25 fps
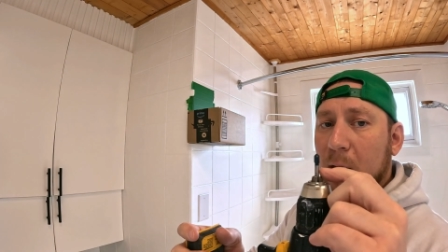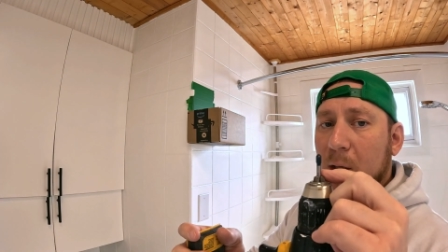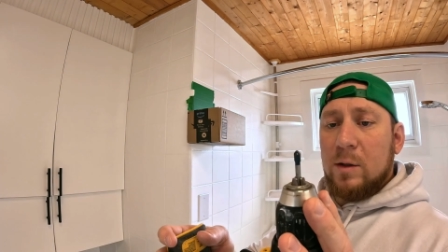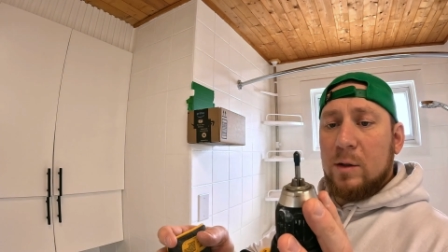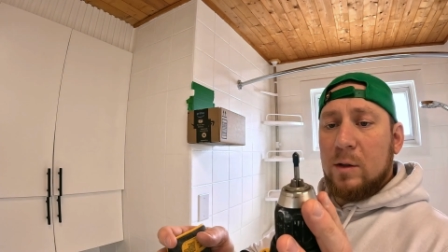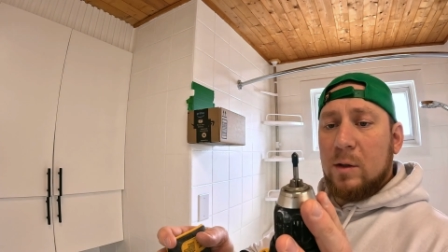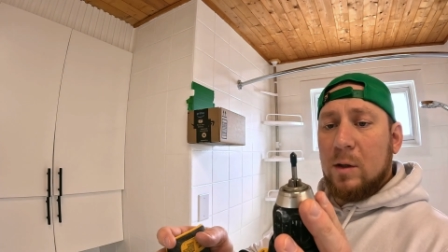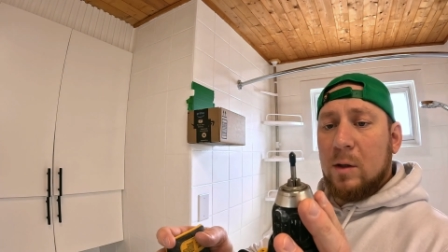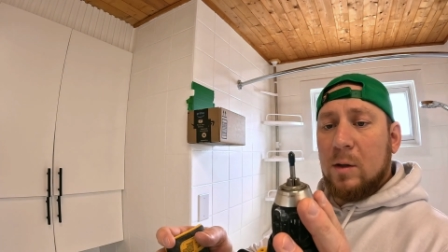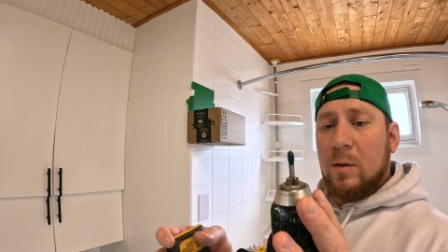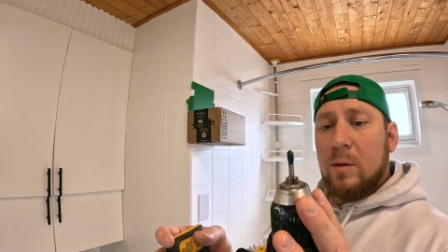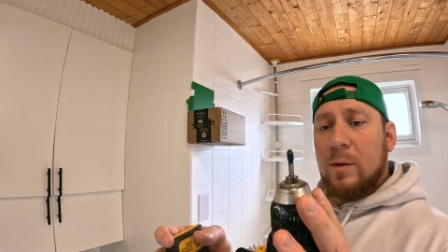
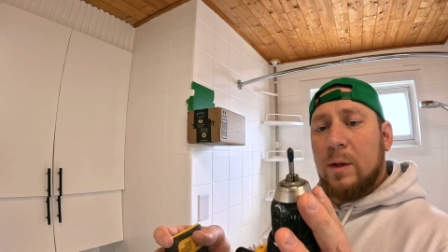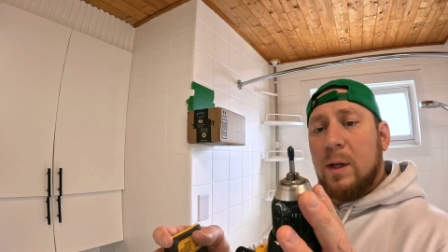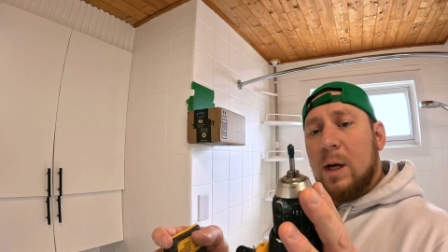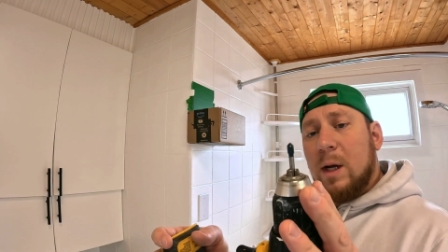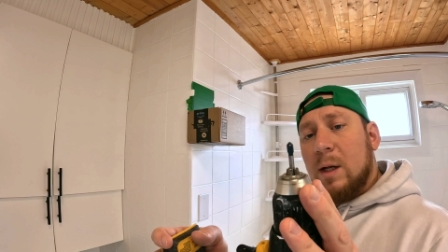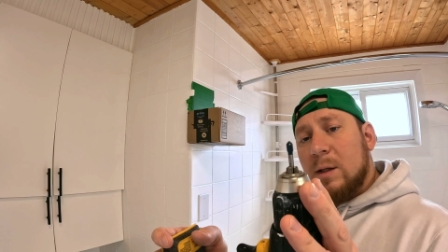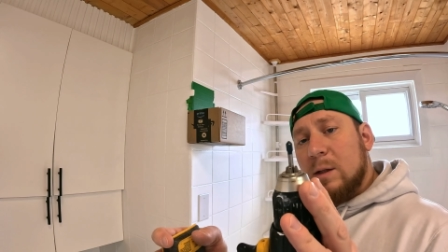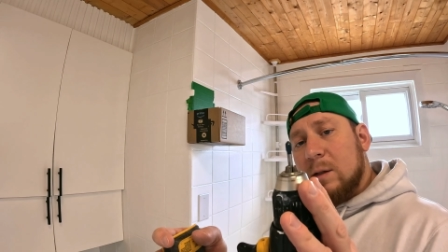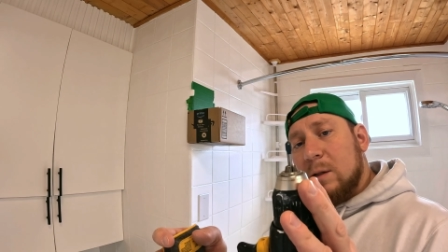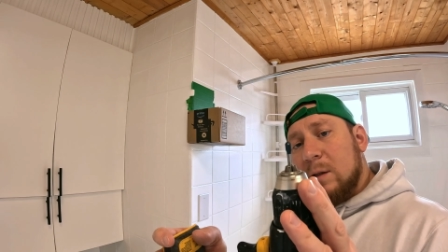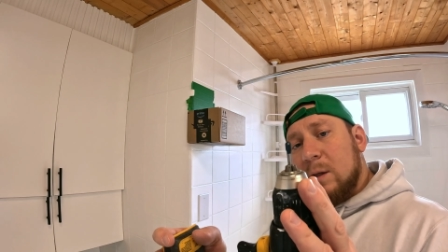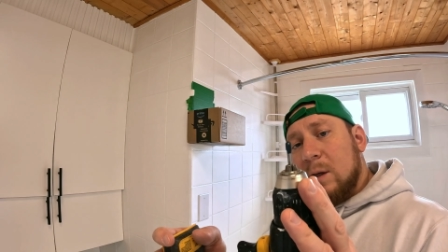So
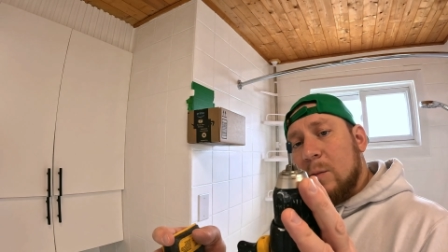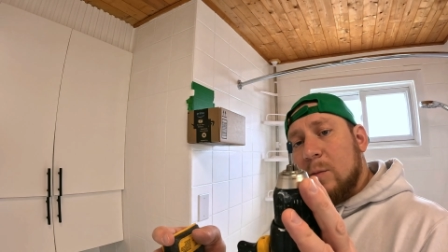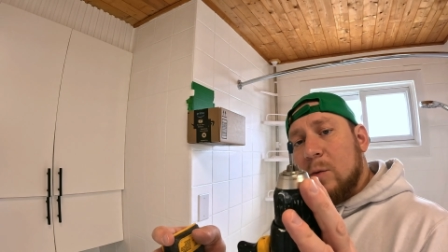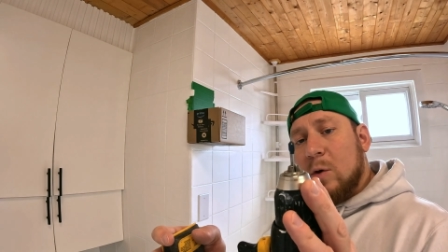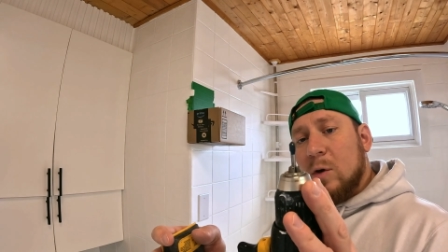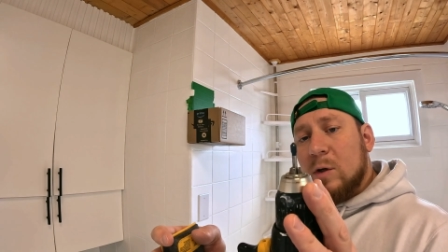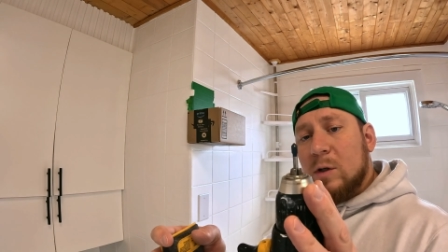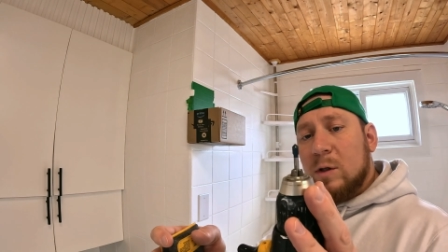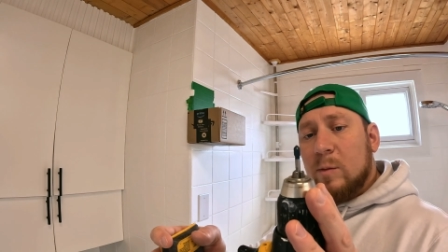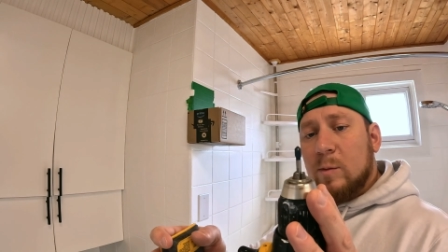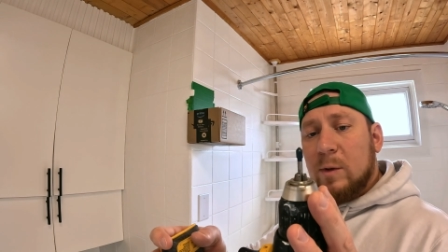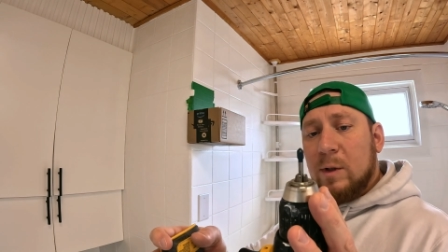that's the
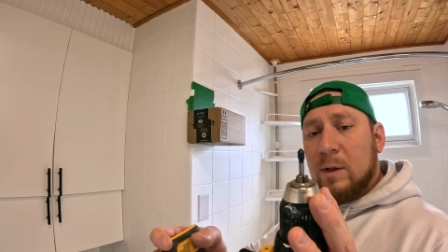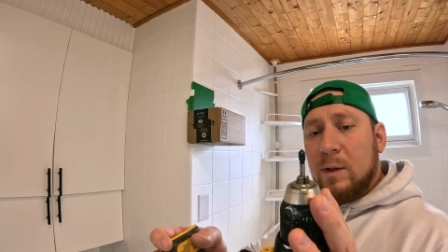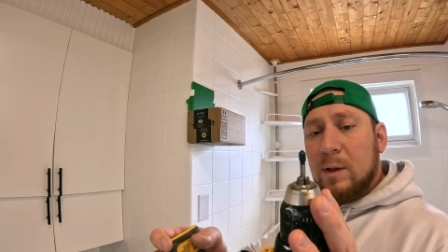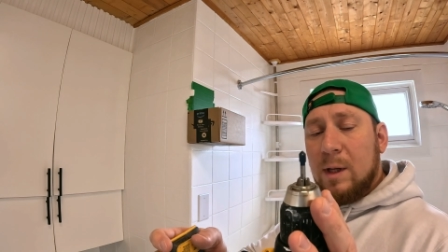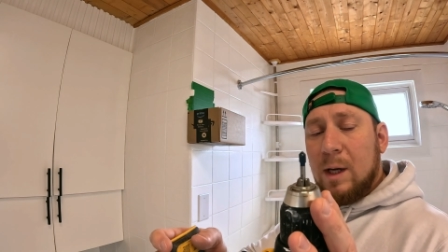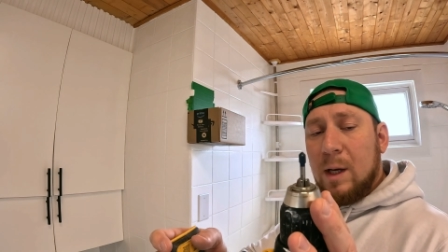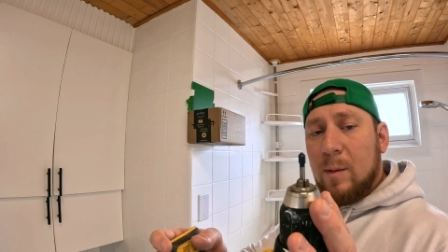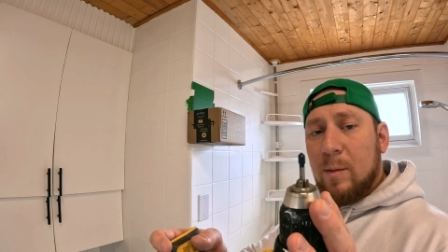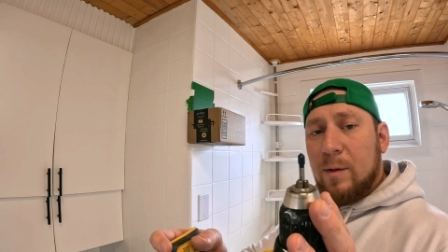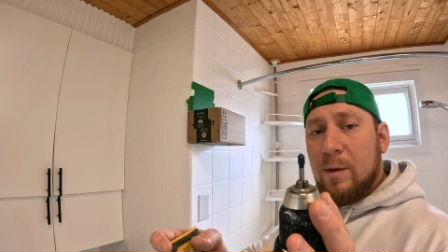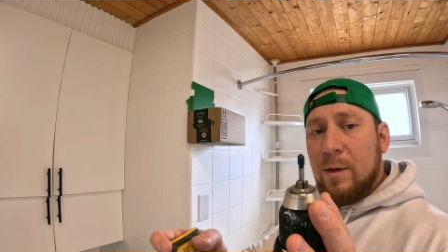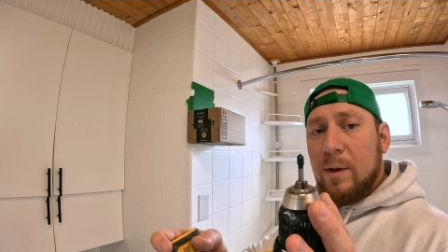approximate
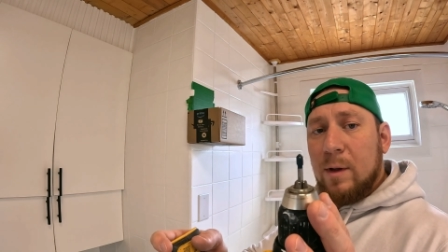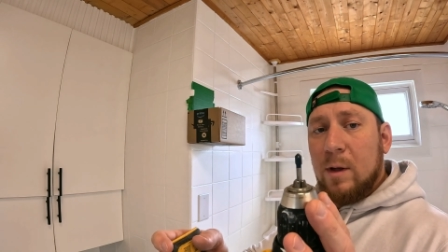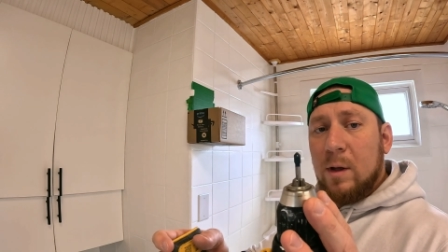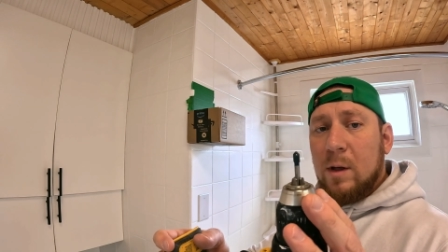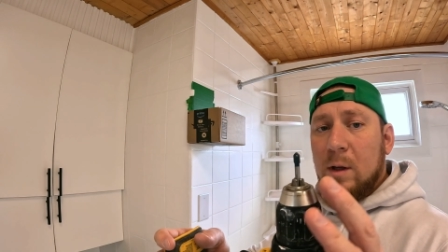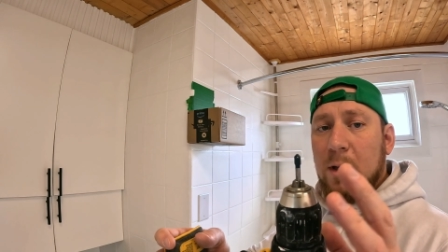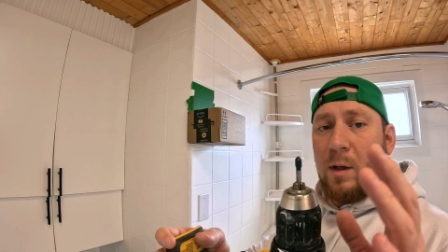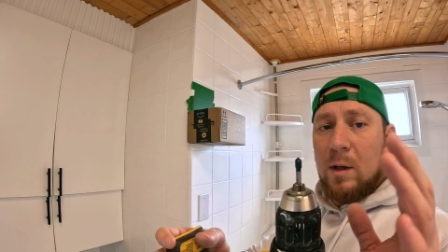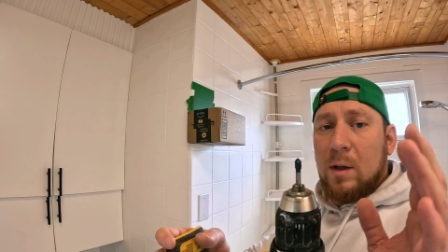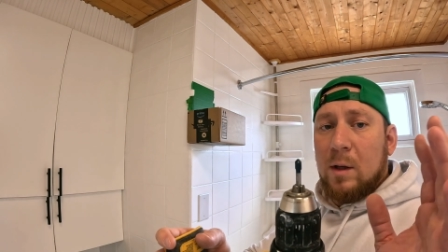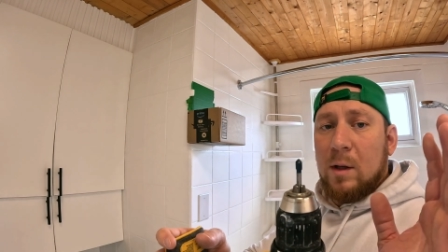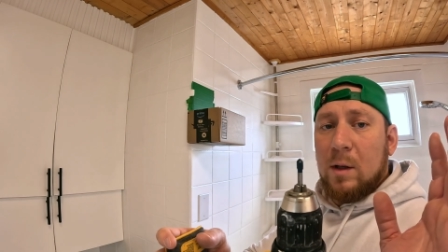depth
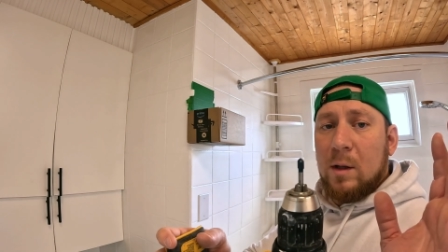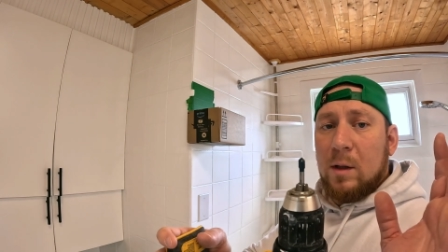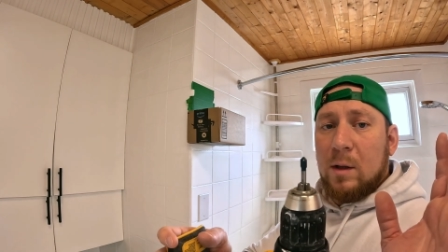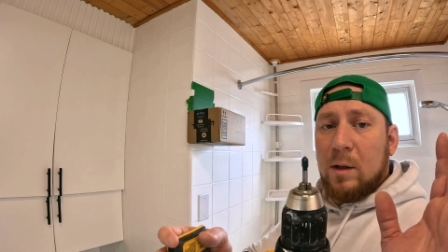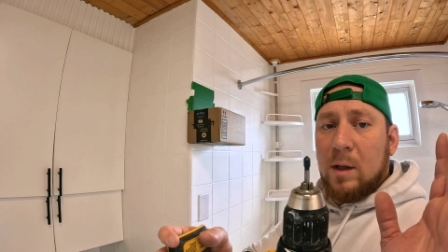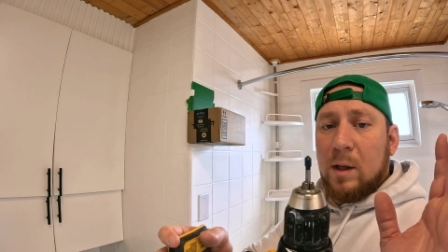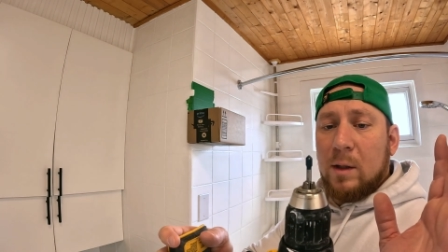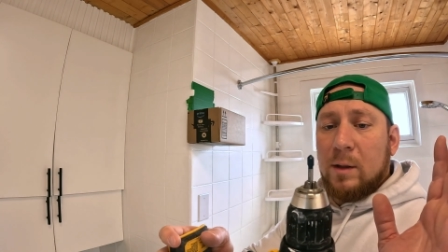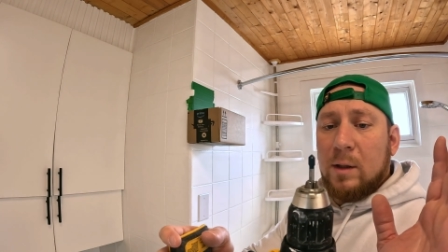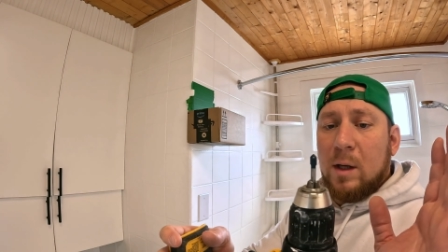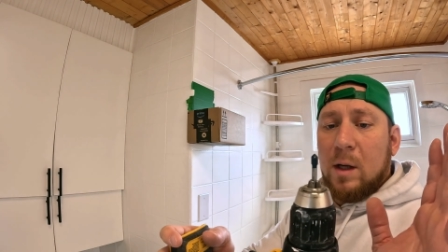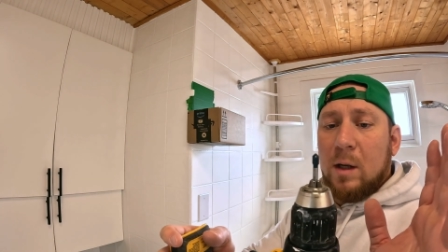
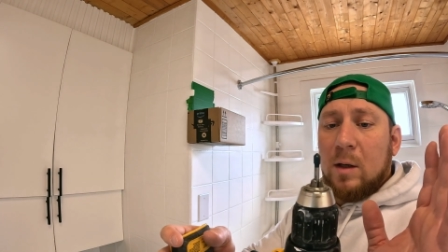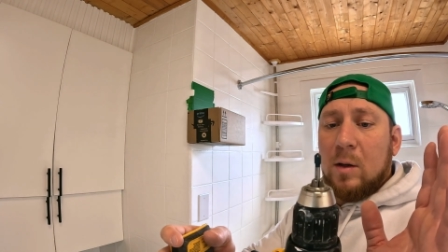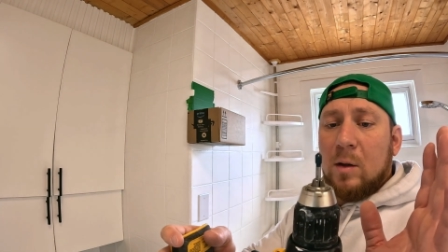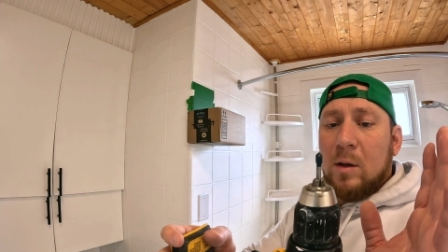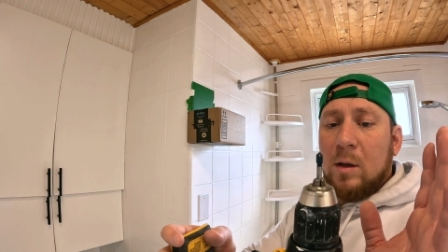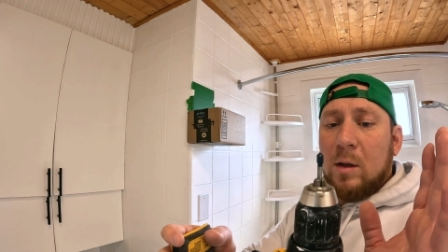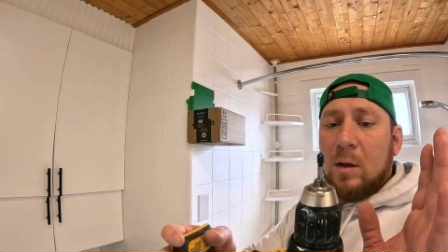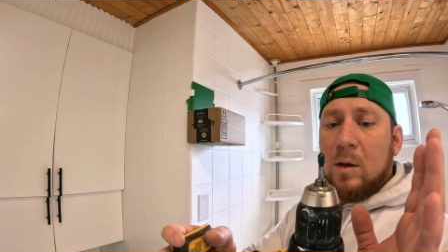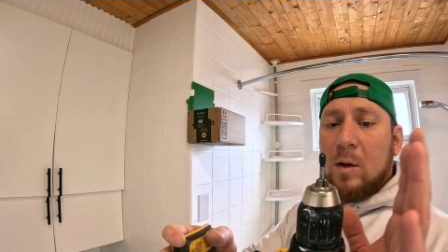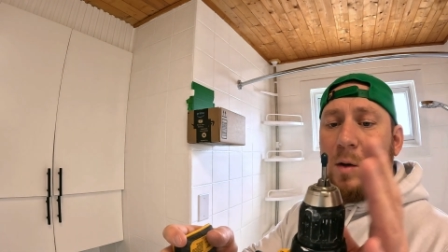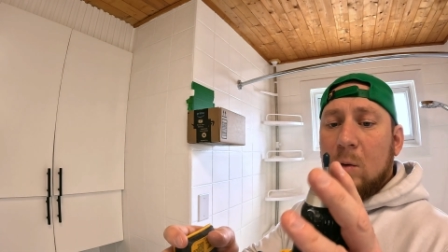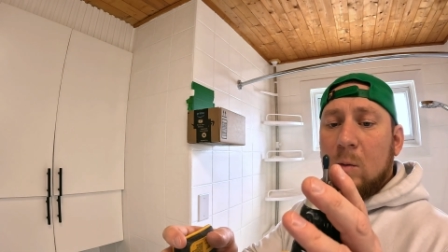that I'm
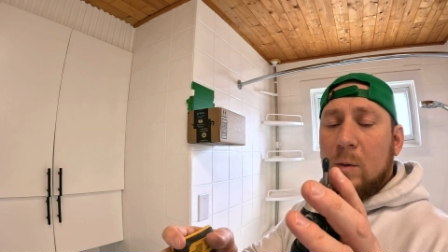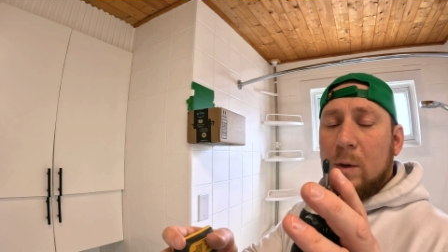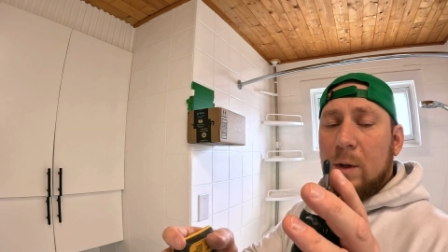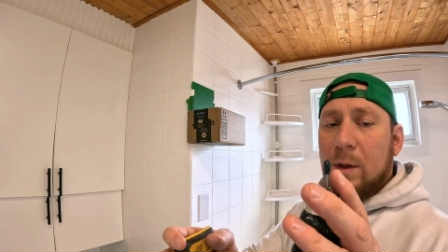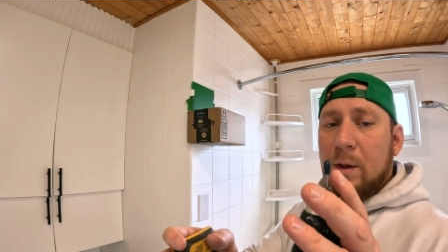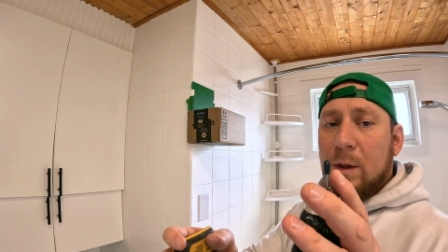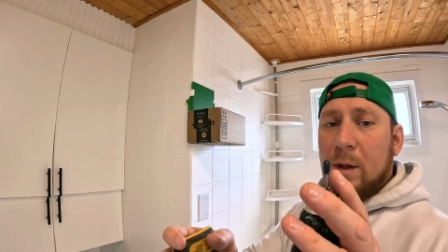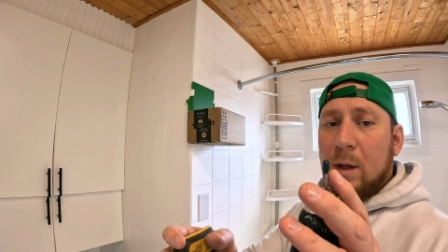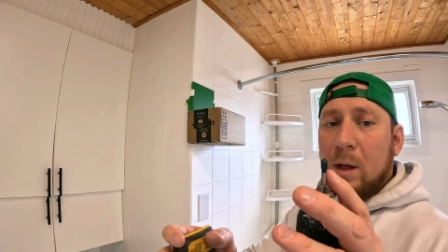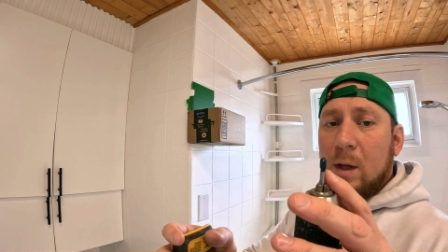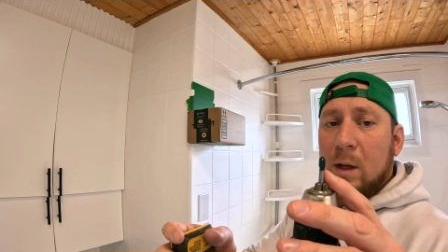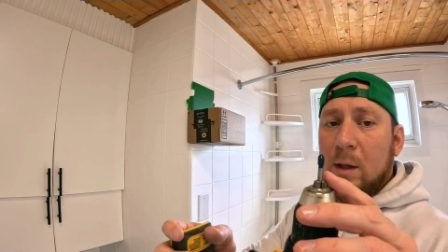gonna go with.